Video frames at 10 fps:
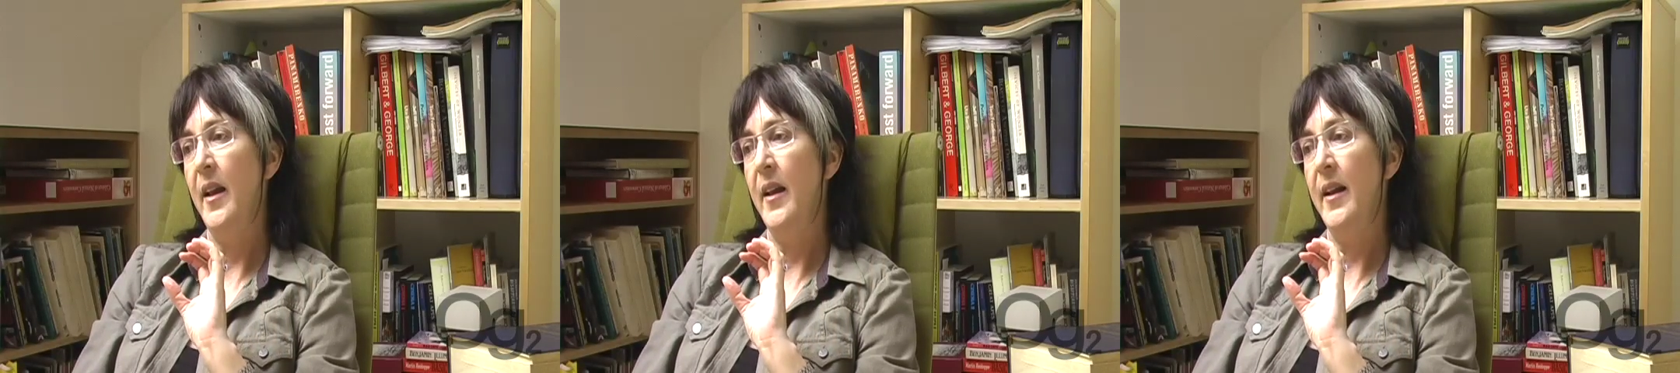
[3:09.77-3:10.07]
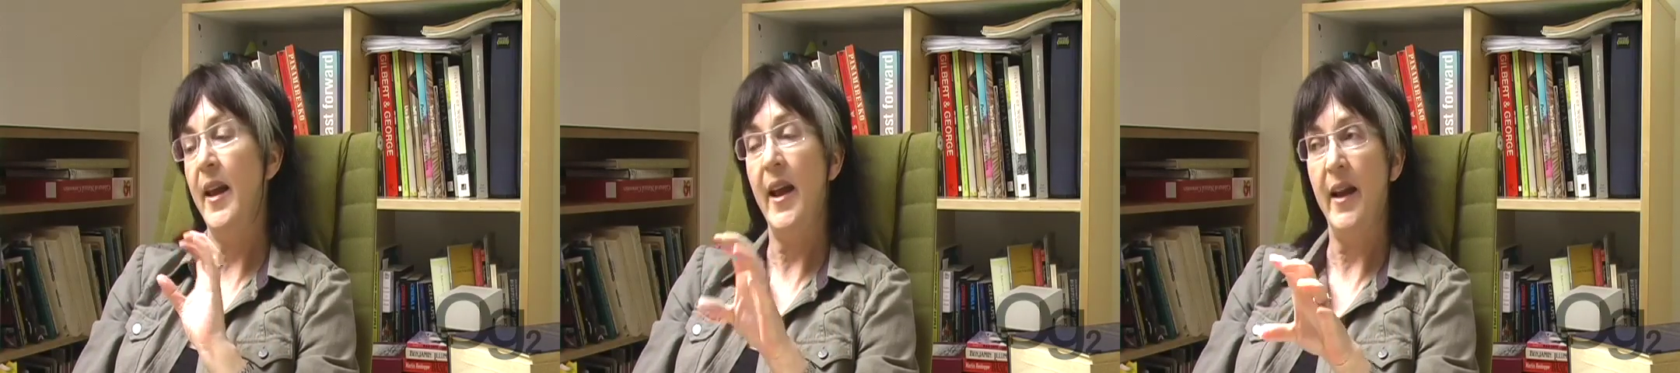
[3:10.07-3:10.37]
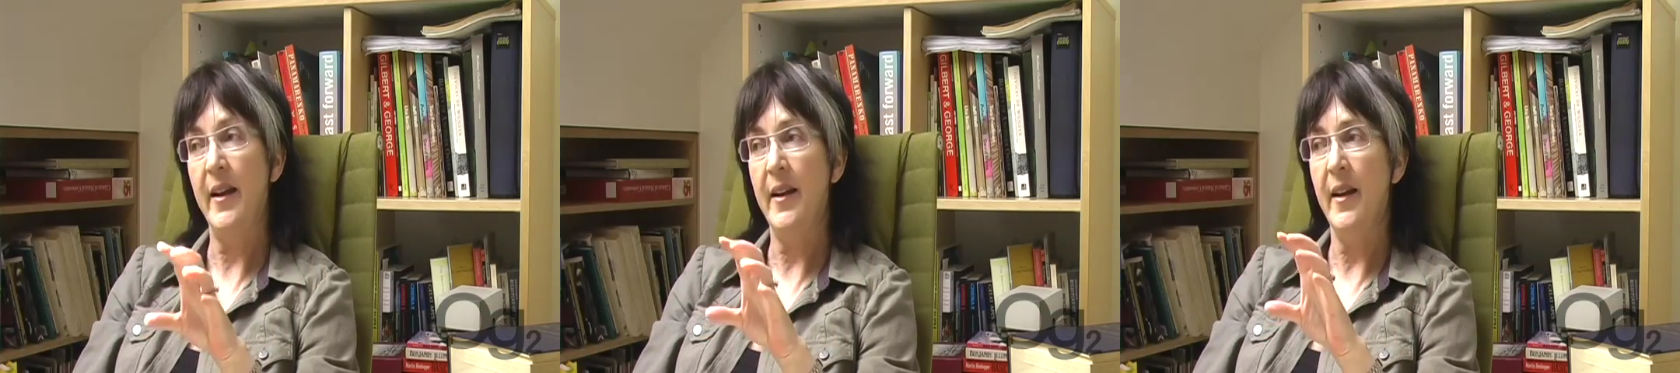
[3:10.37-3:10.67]
in
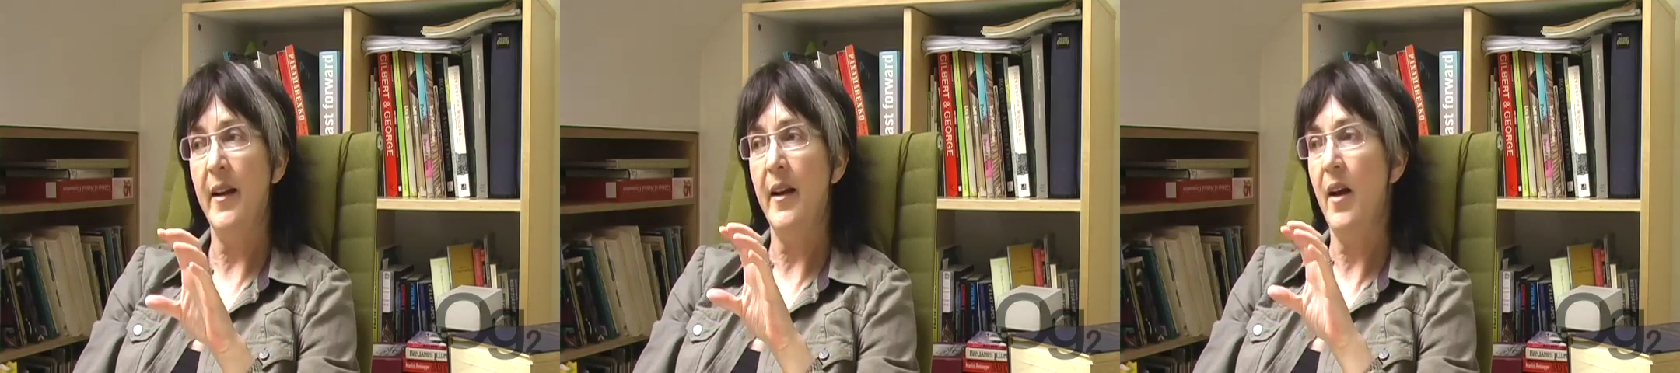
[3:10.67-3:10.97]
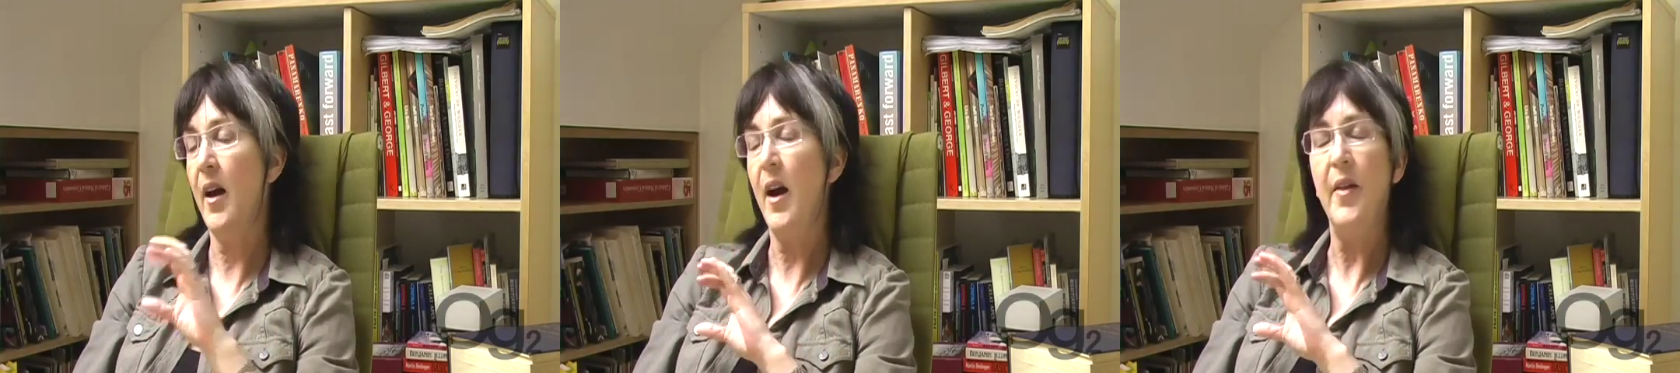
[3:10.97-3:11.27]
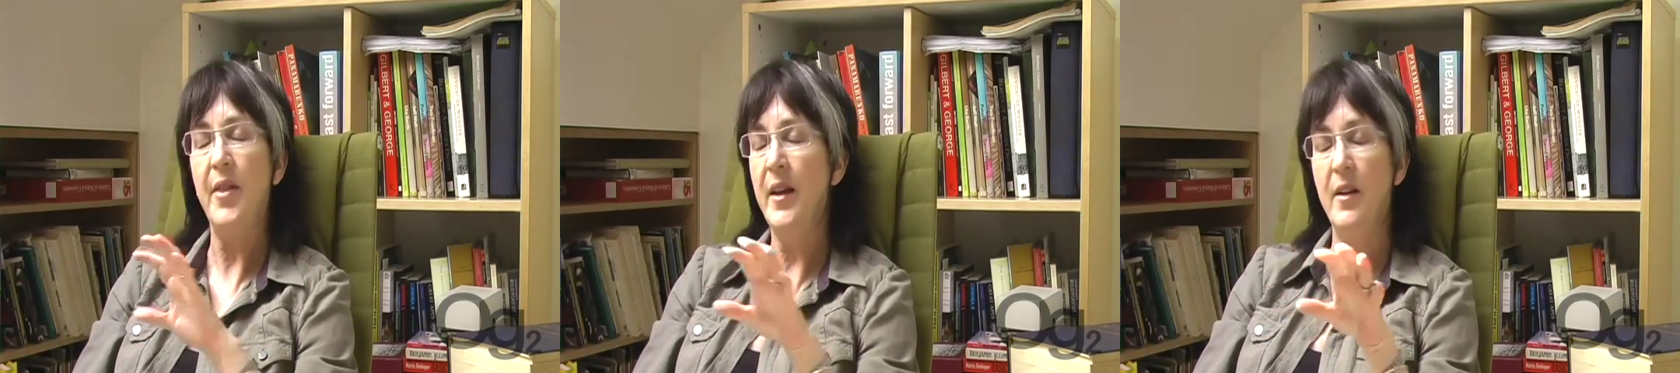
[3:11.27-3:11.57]
Canada, I
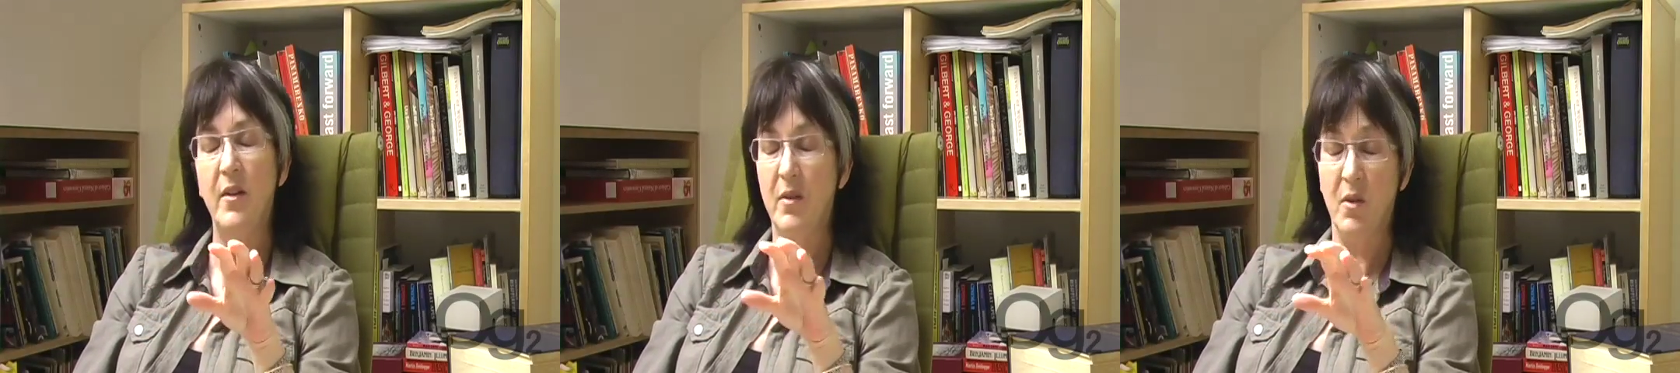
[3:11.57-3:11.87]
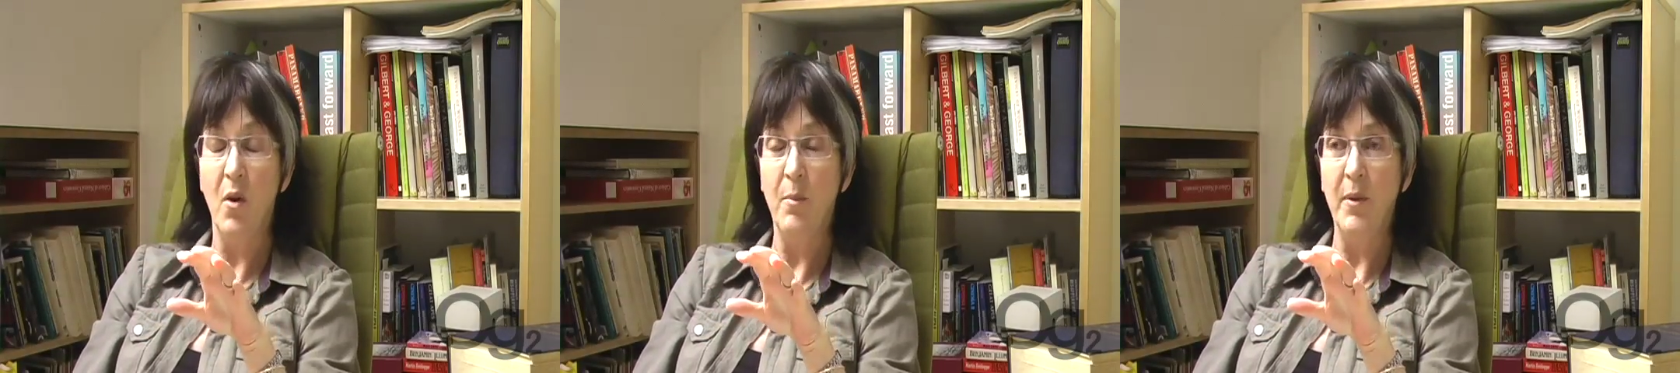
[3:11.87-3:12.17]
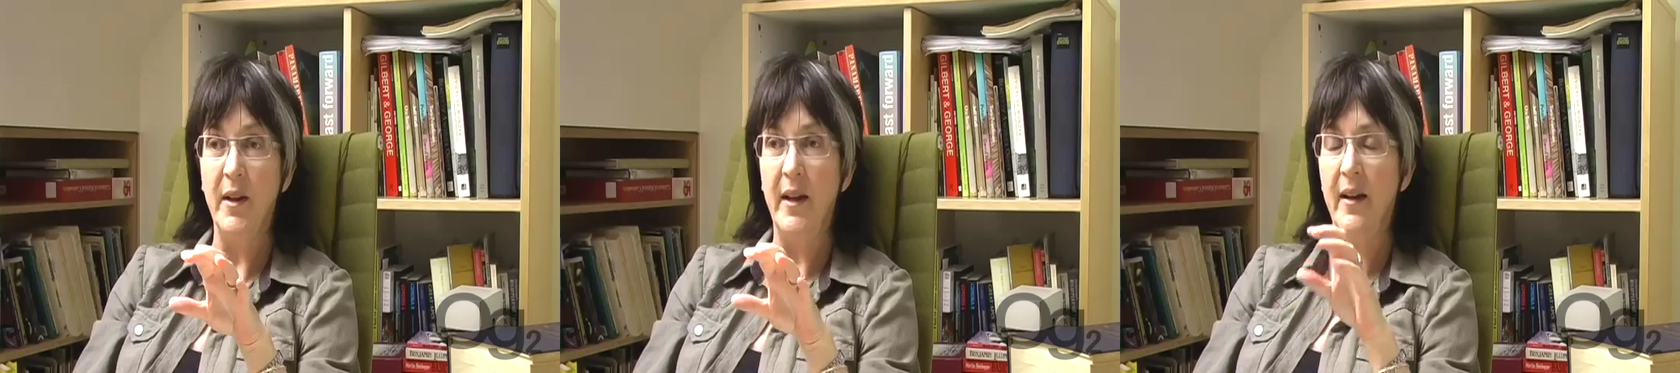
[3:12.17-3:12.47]
think
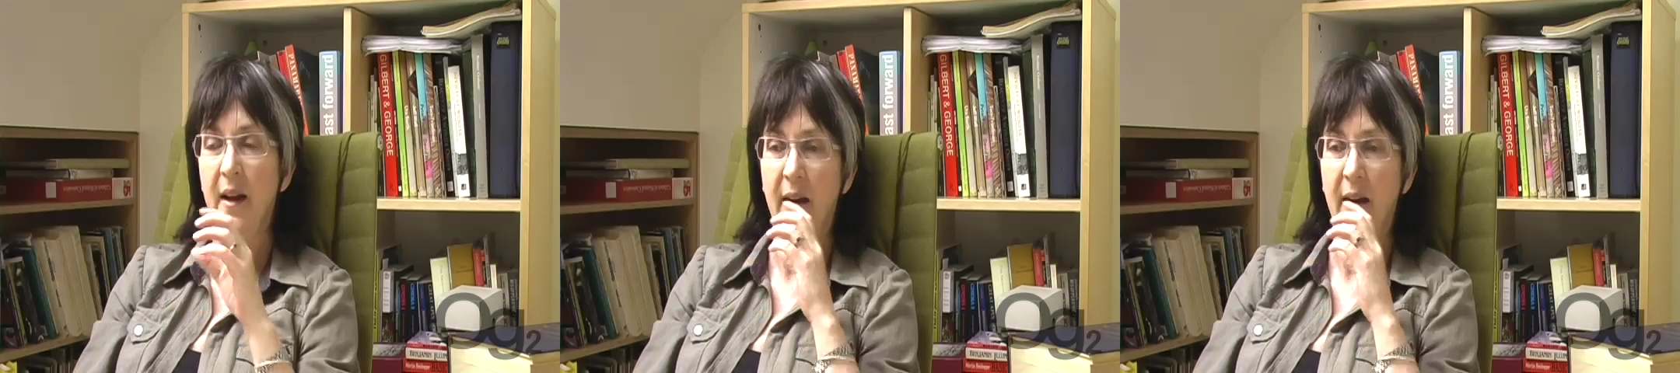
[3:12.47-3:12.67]
globally.